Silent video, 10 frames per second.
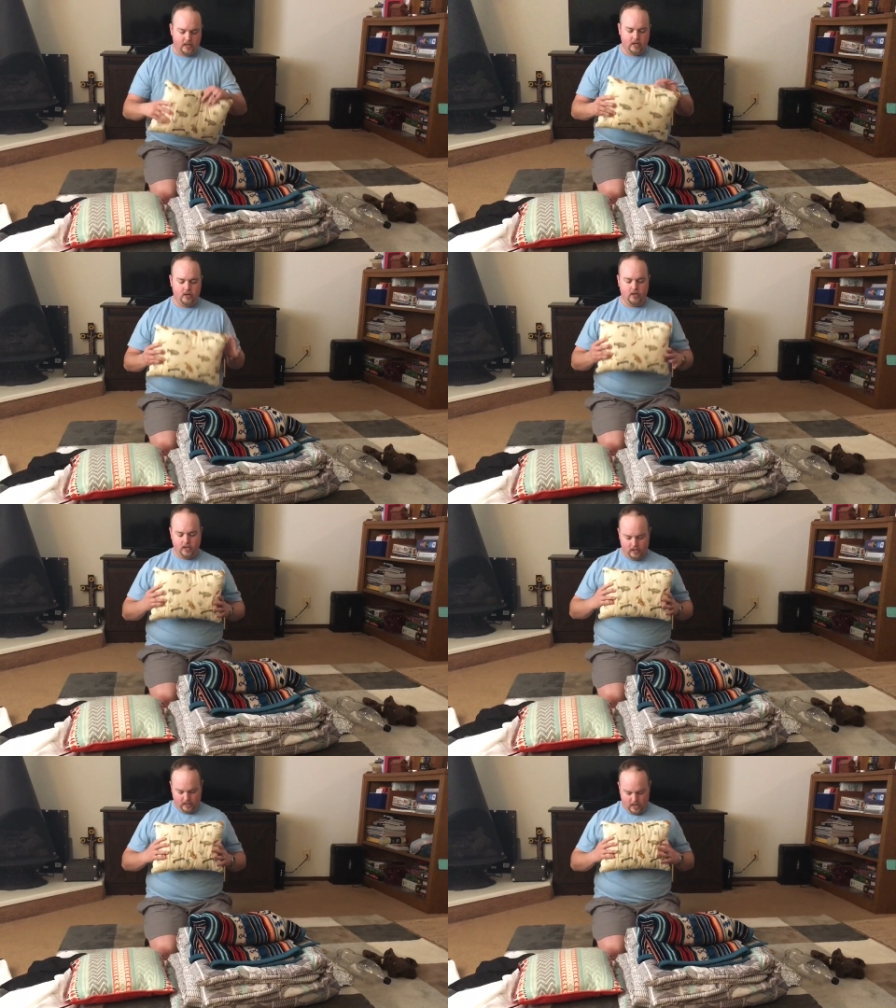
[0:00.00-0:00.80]
As you can
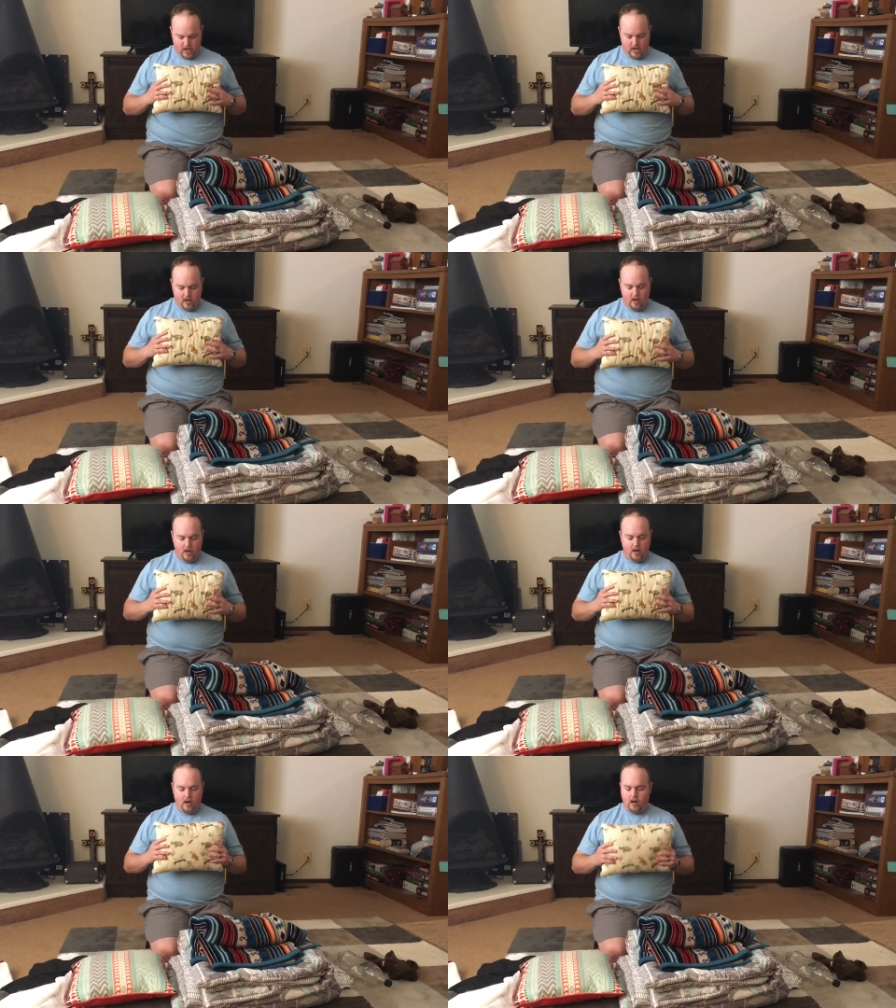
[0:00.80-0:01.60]
see,
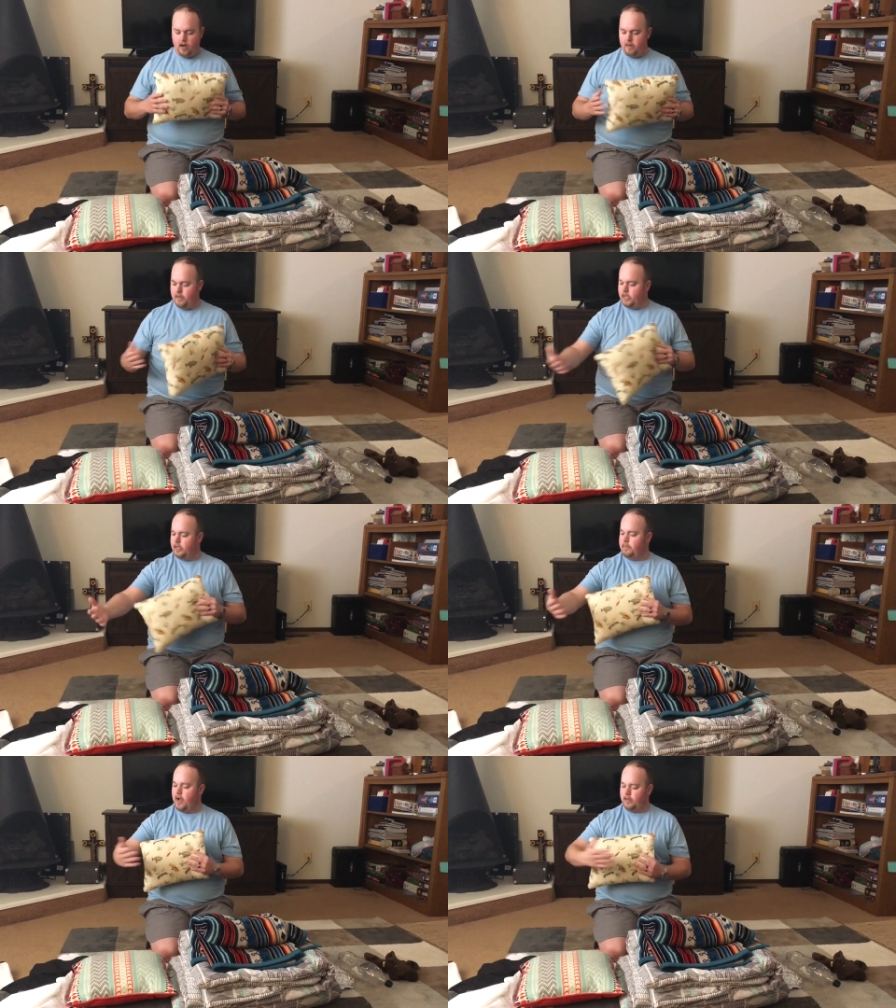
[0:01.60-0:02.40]
um, it's
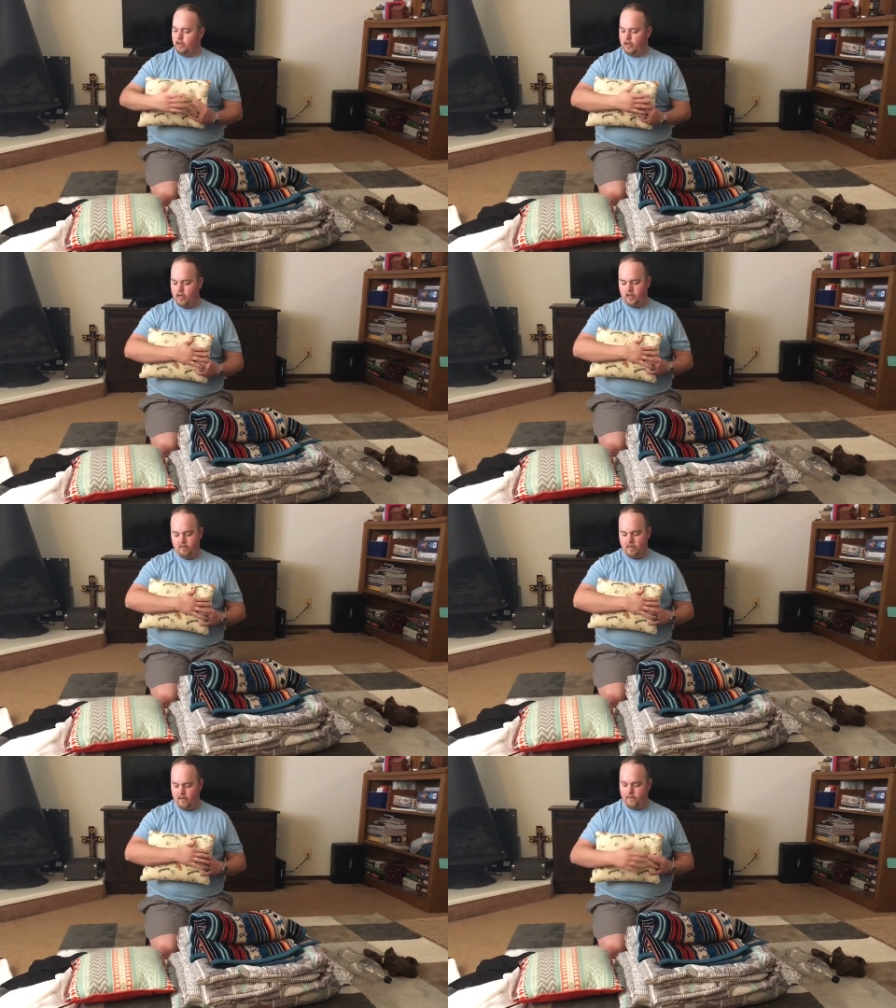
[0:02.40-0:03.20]
about the length of
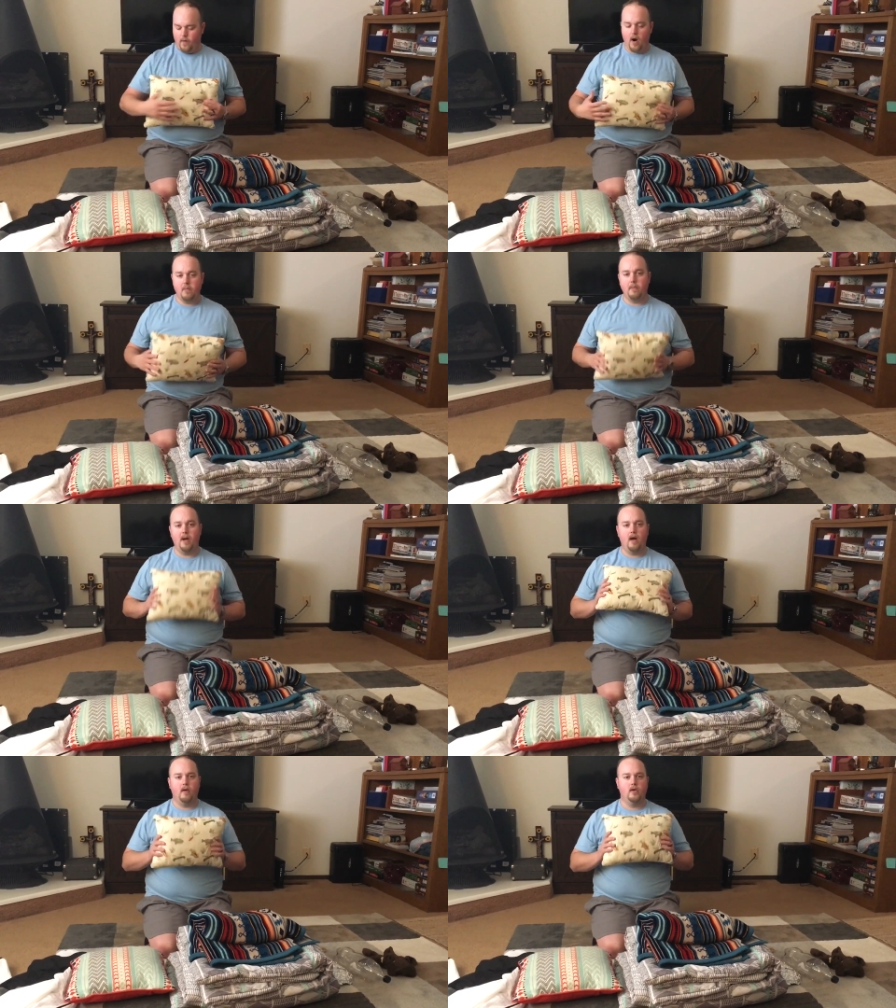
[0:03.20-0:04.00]
my forearm,
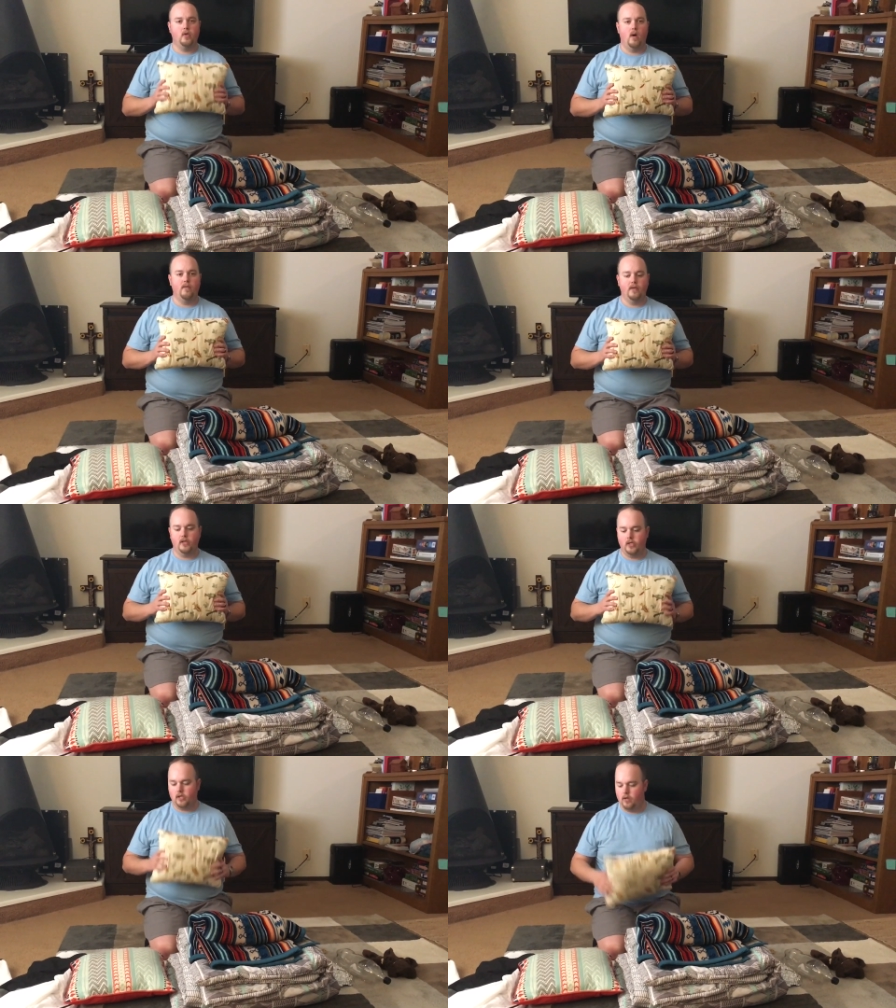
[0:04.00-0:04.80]
about 12
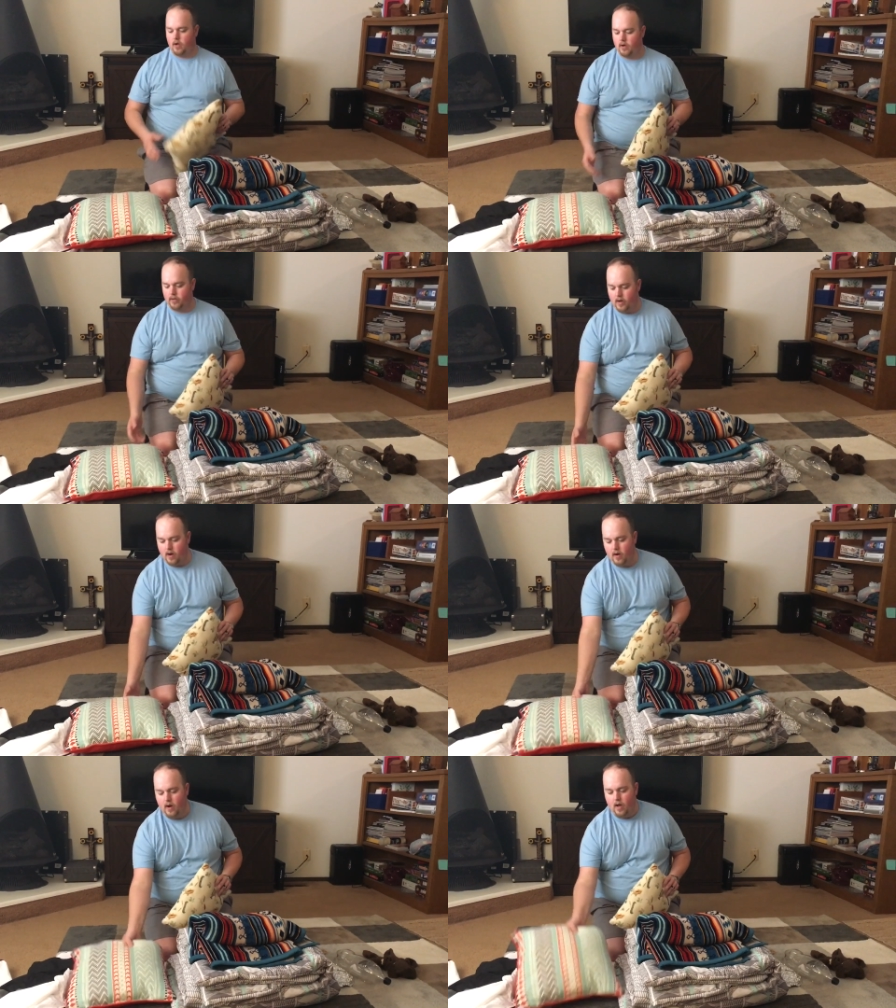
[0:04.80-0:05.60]
inches long there.